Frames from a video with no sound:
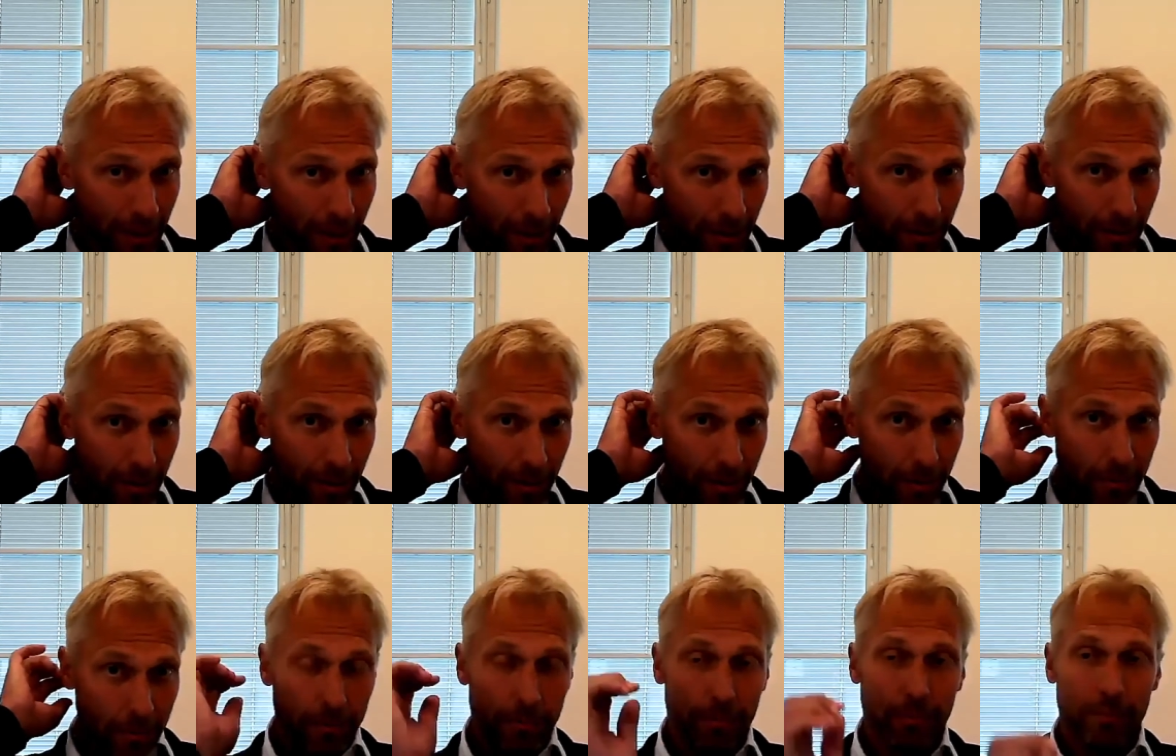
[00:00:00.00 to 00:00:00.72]
So
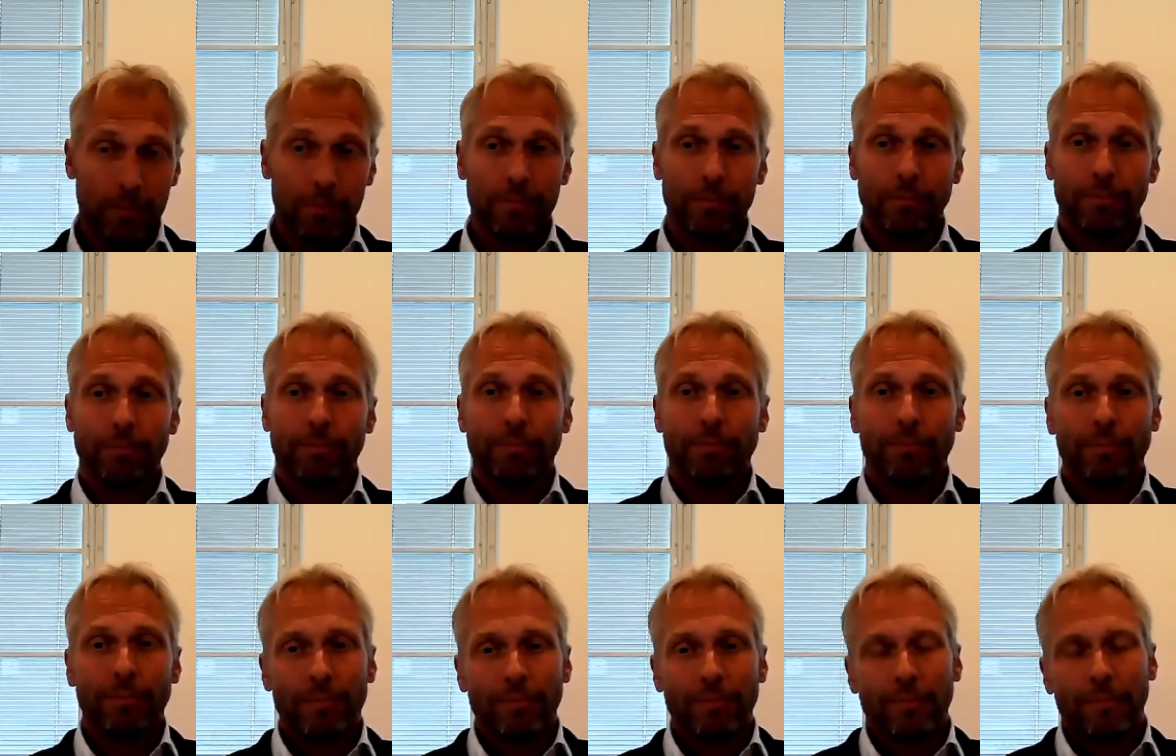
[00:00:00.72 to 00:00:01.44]
mm-hmm.
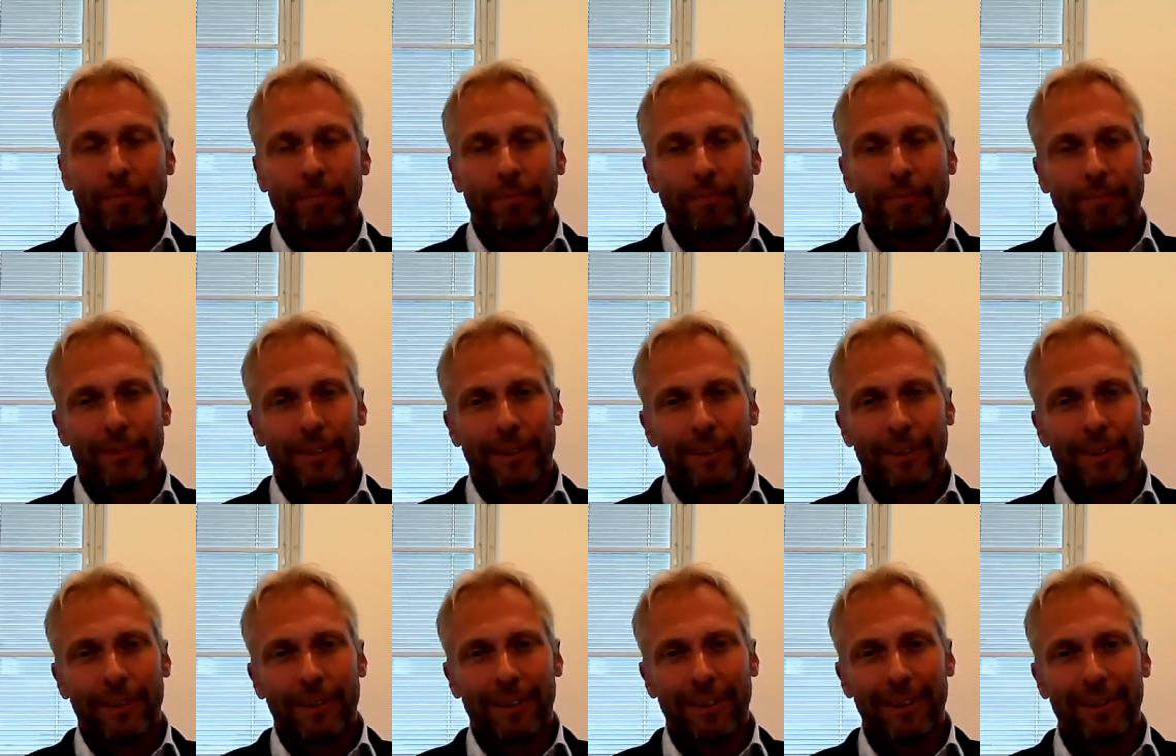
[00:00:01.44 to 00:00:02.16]

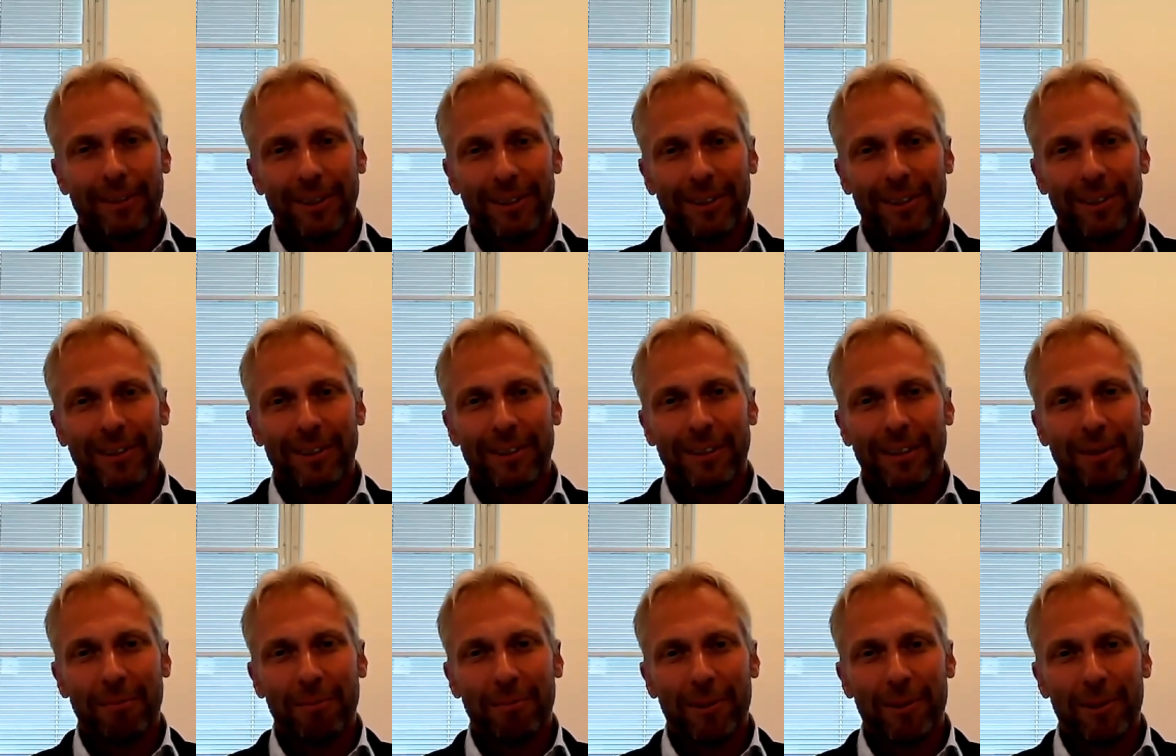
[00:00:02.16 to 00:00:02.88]
that's interesting
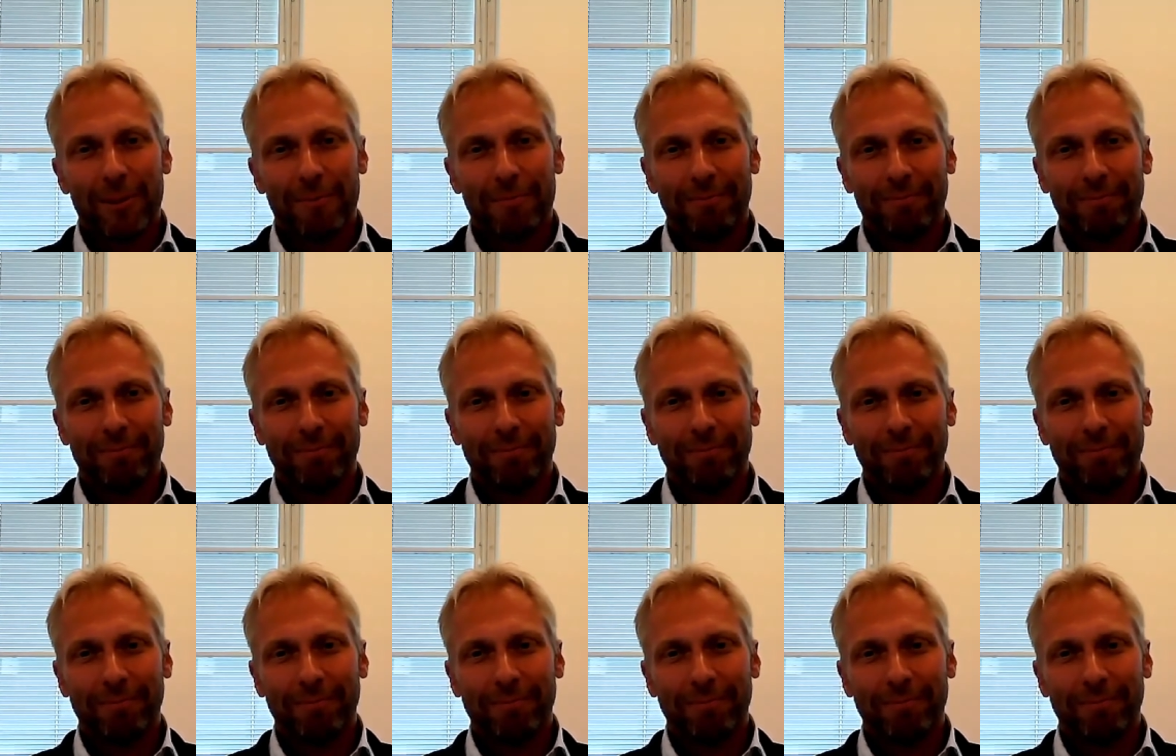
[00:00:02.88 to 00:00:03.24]
times.